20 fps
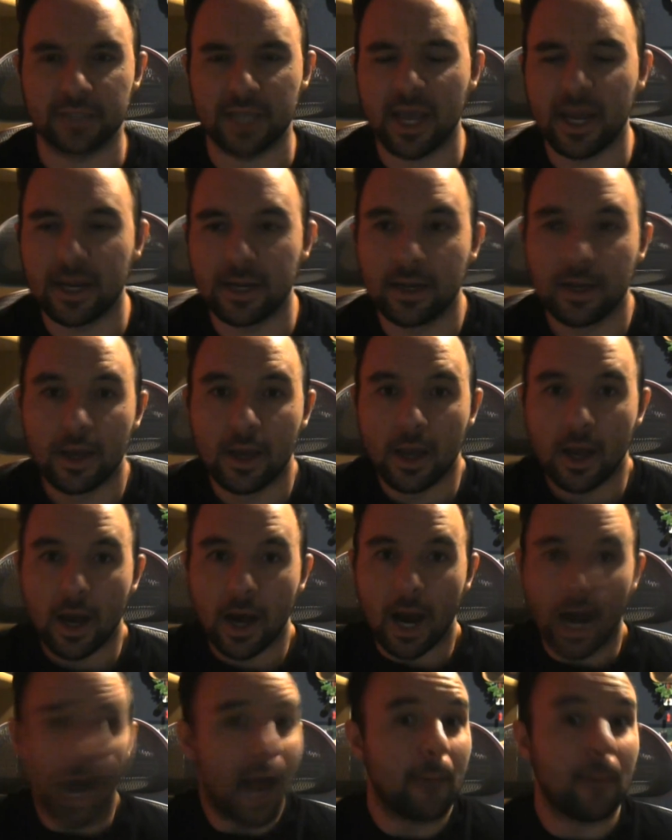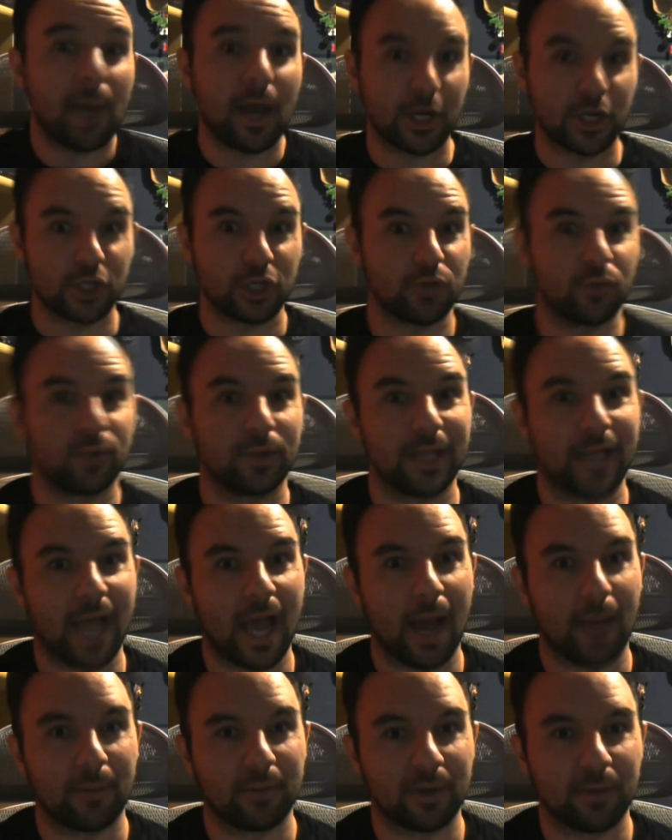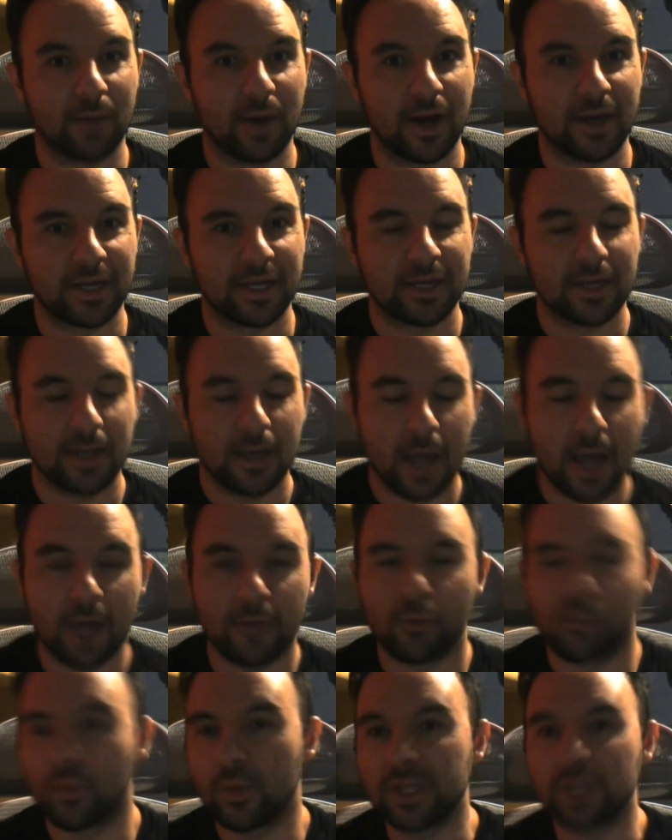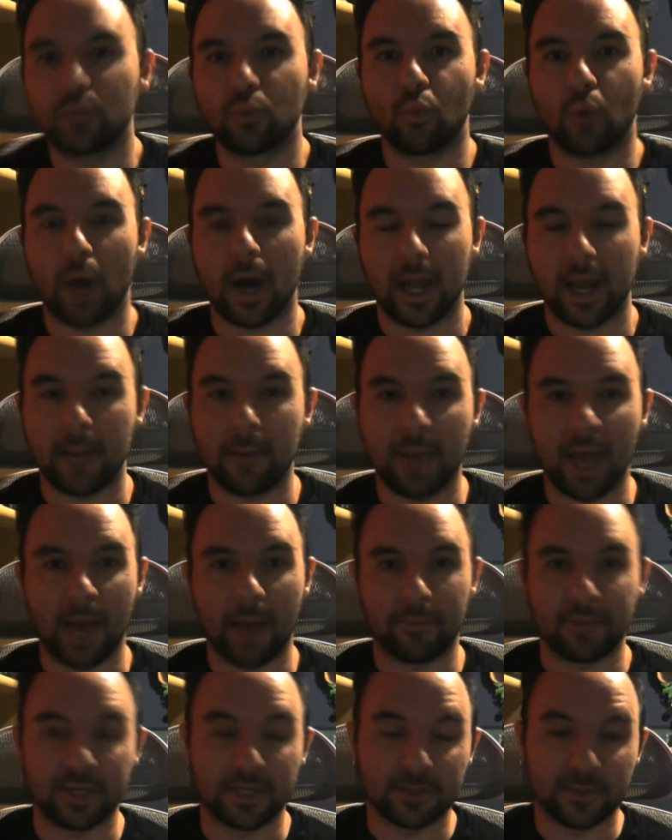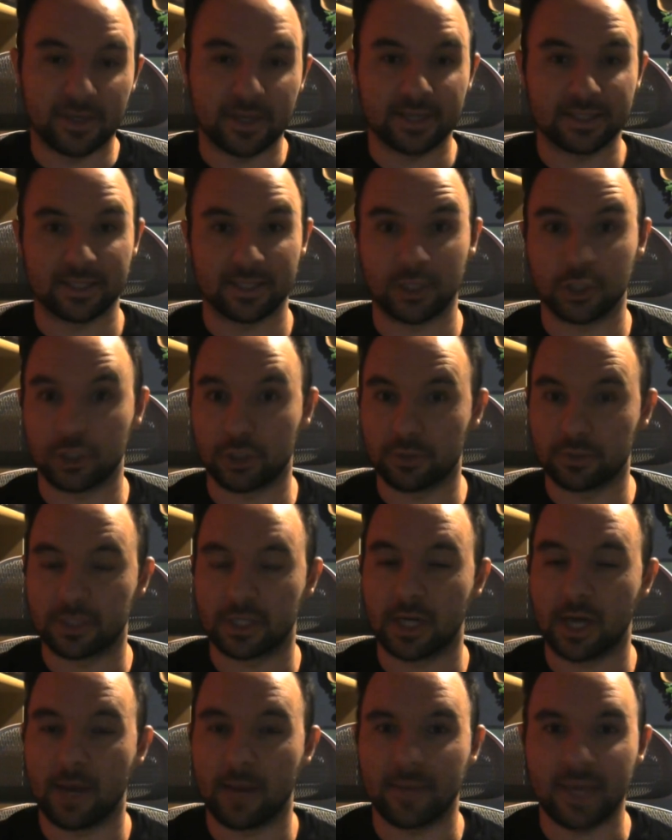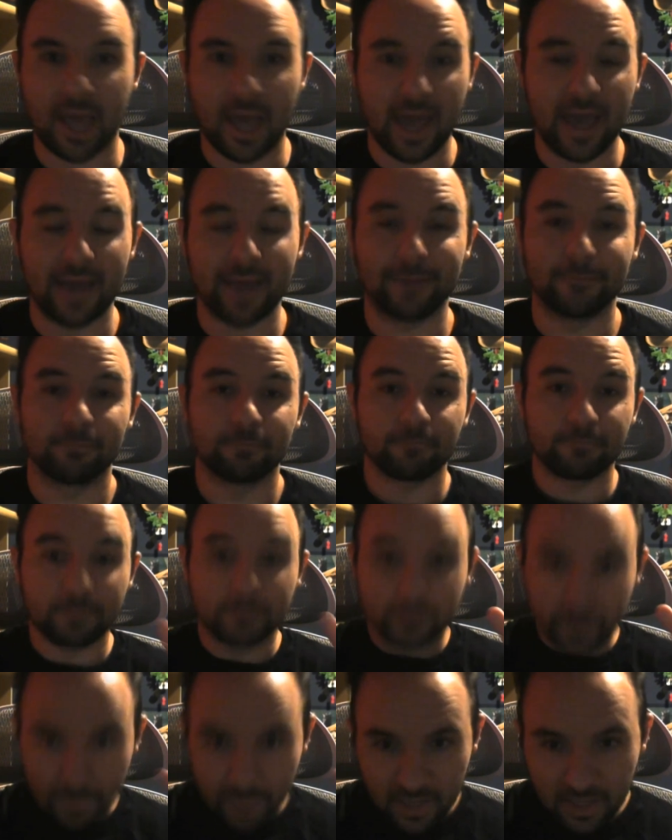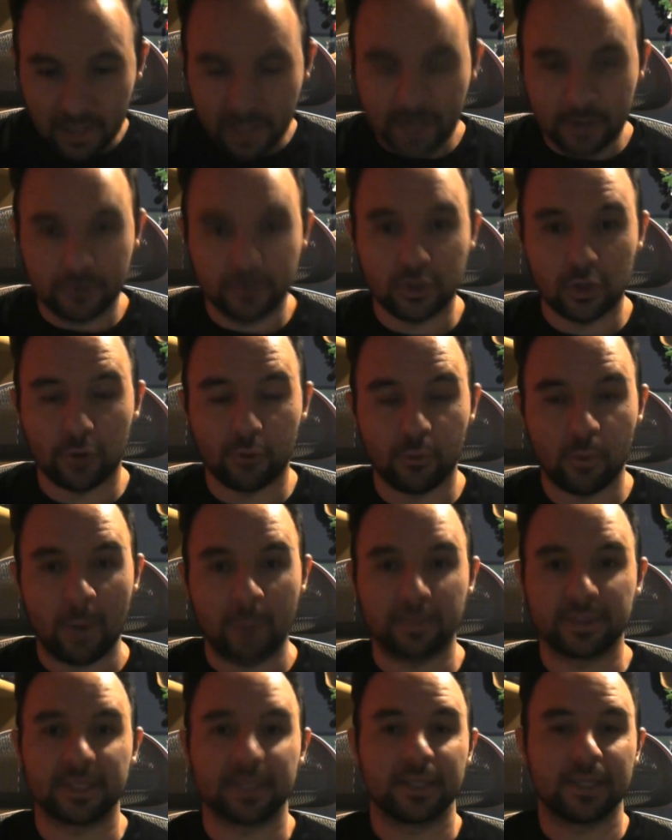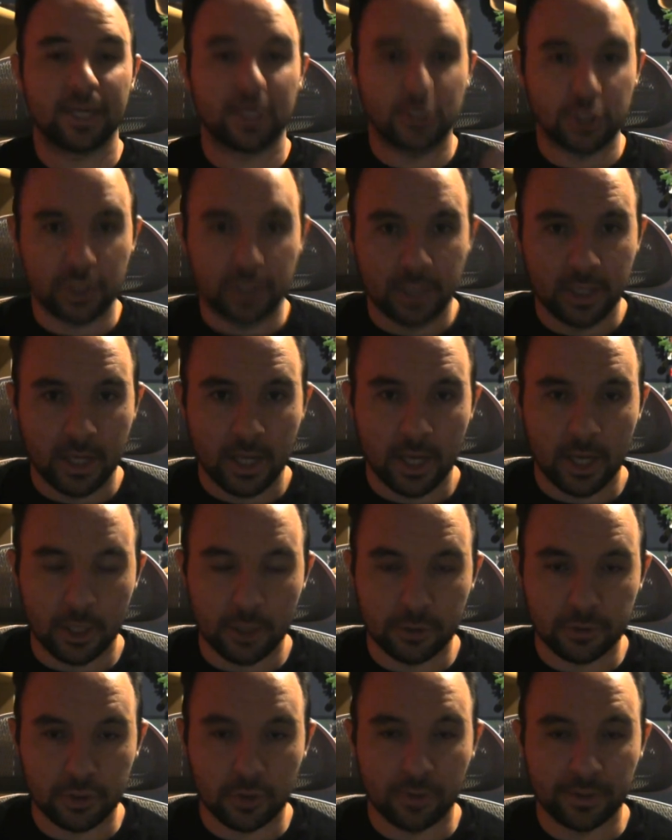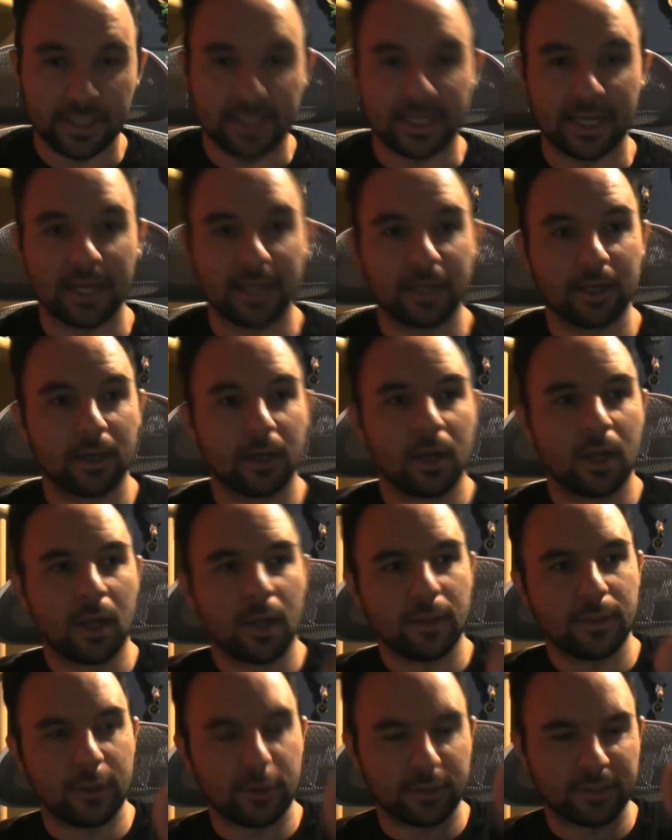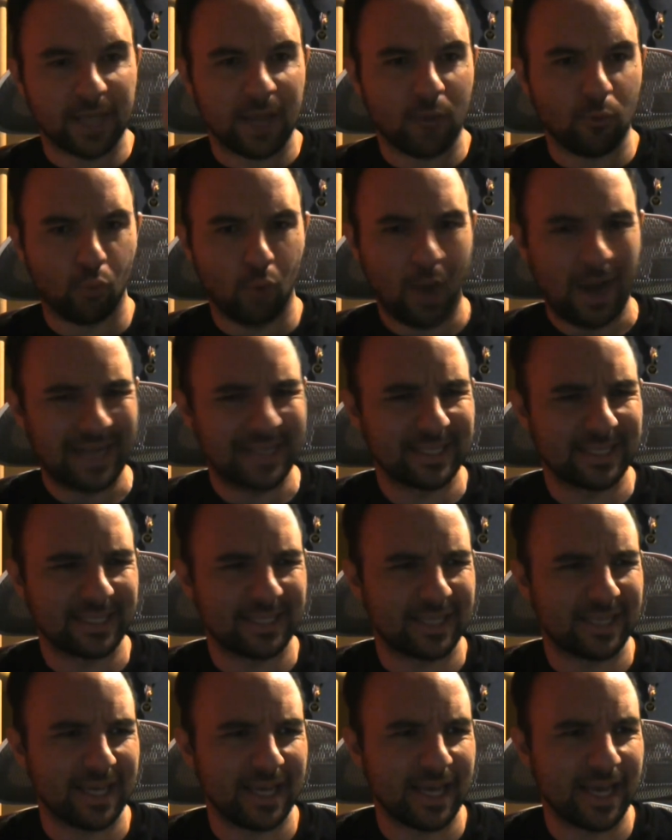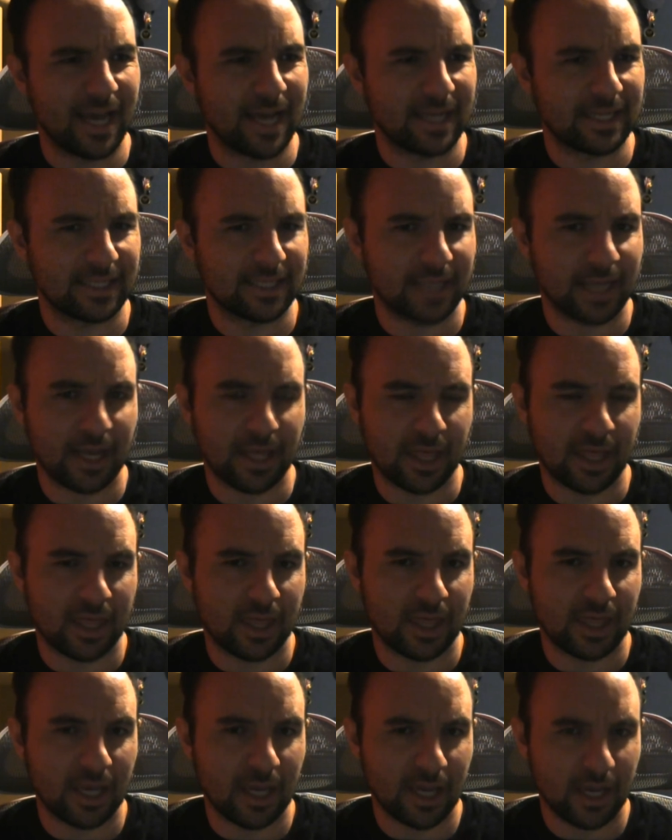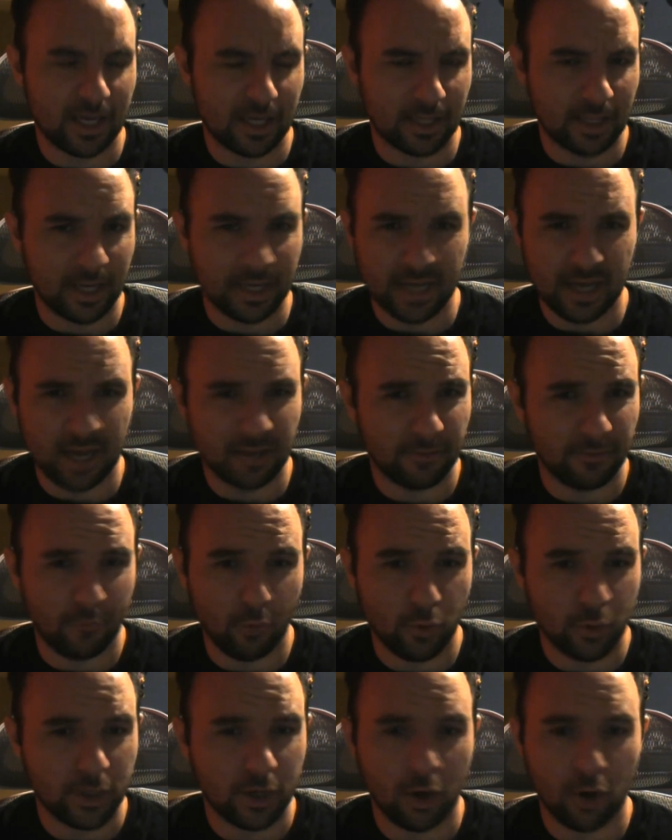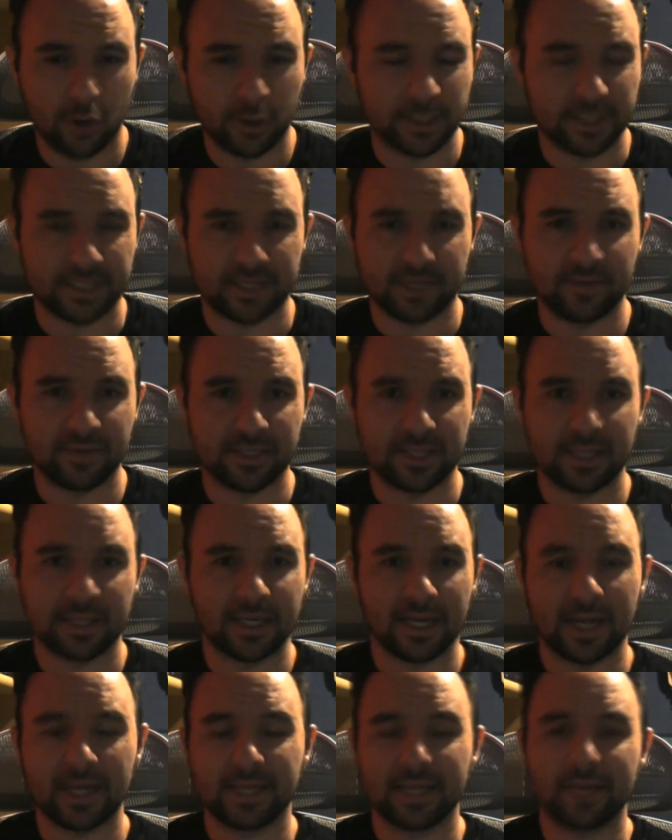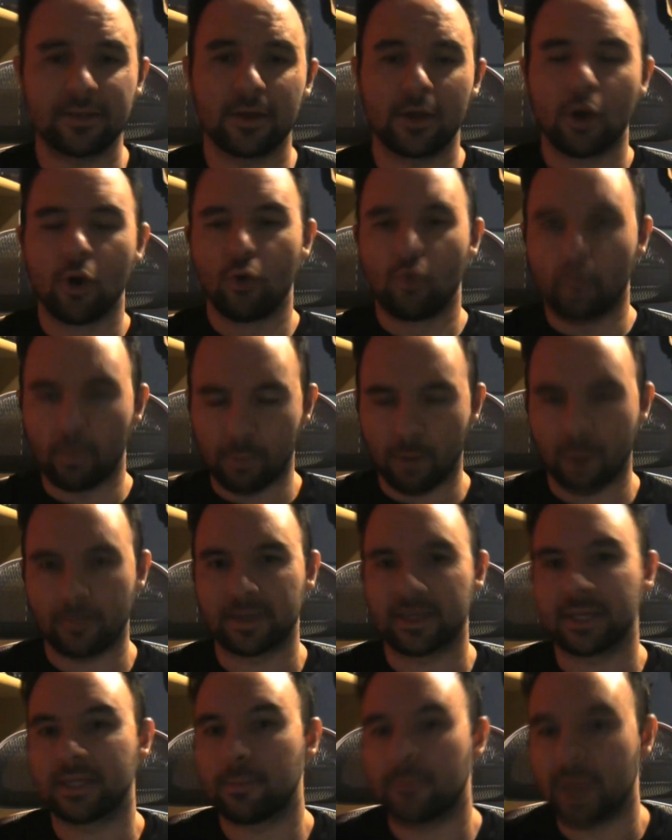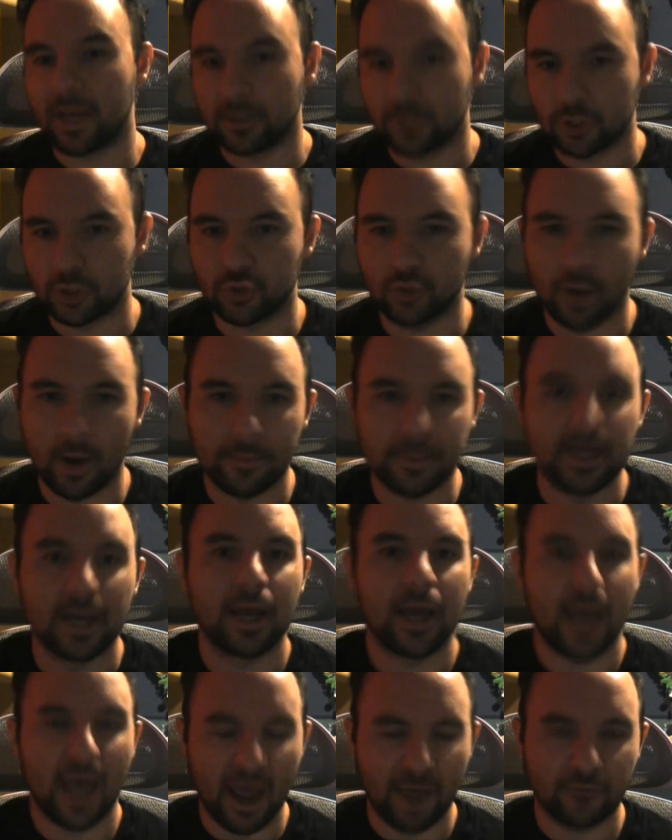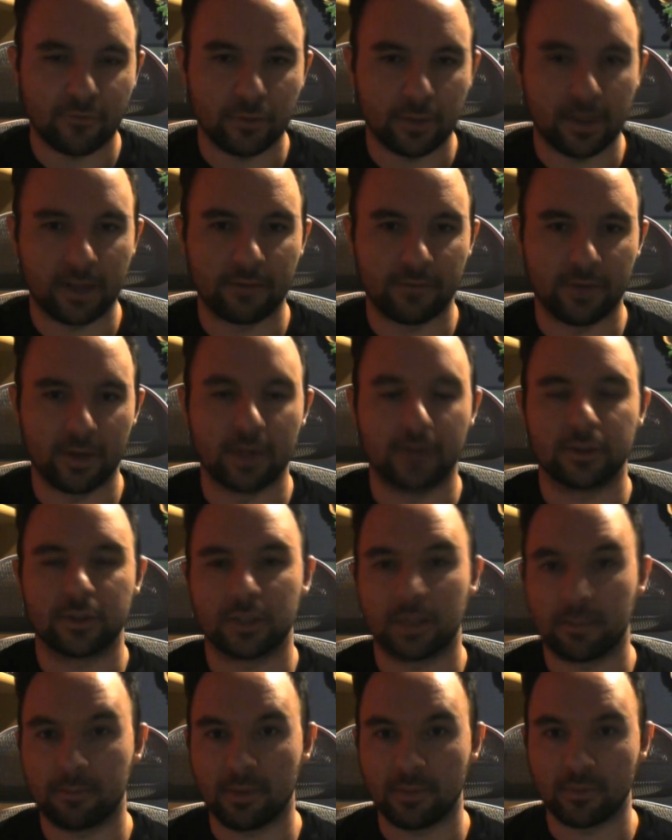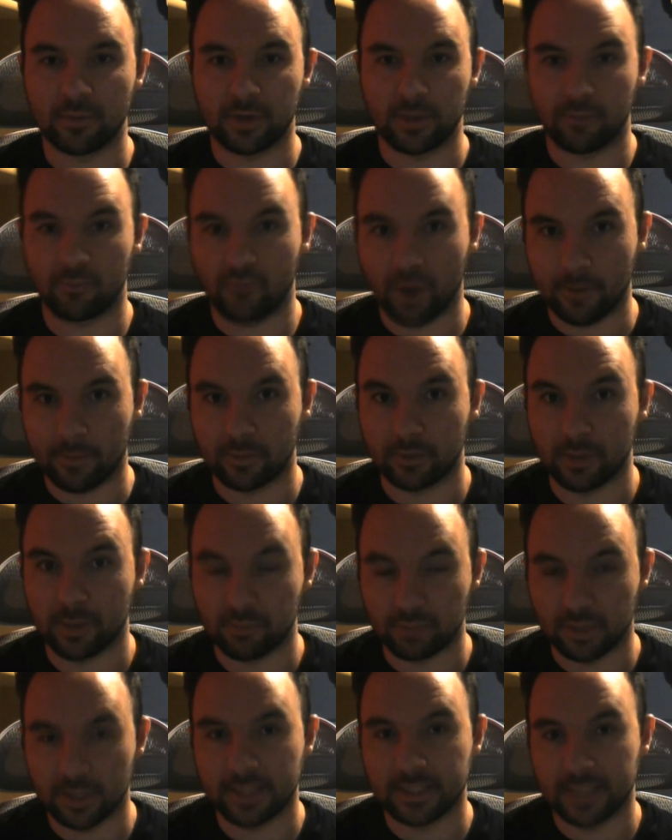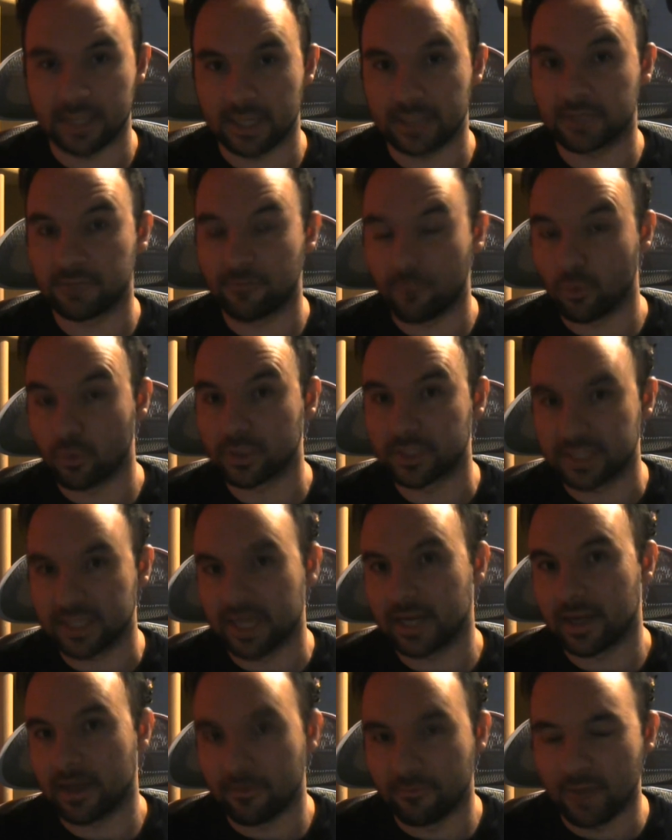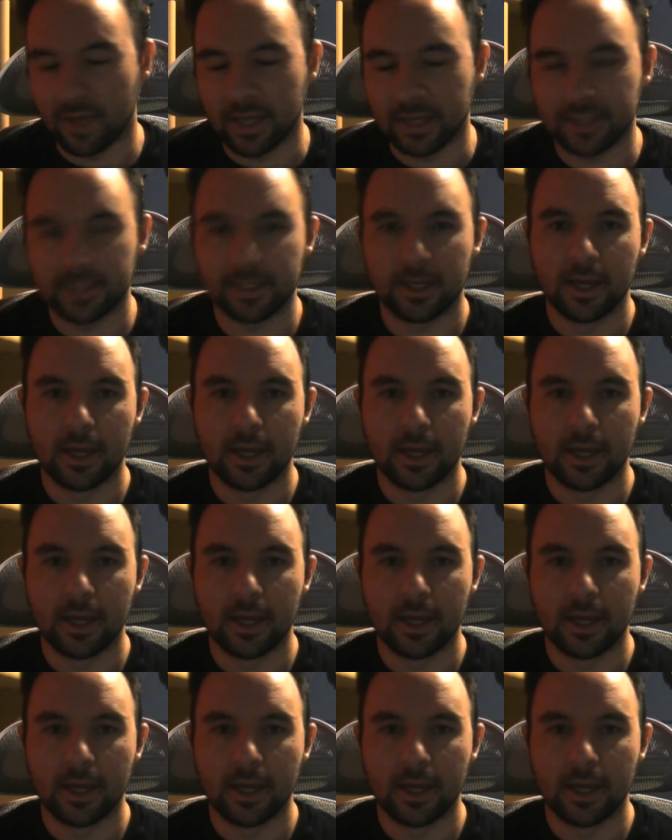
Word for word: And I'm actually really happy about it. And the reason why I'm happy is because this shows Konami, hey, here's all the representation, here's all the data. There's a YCS, I think, in like California, August 17th and 18th. We'll probably get the ban list dropped after that event so that people can properly play test for said event.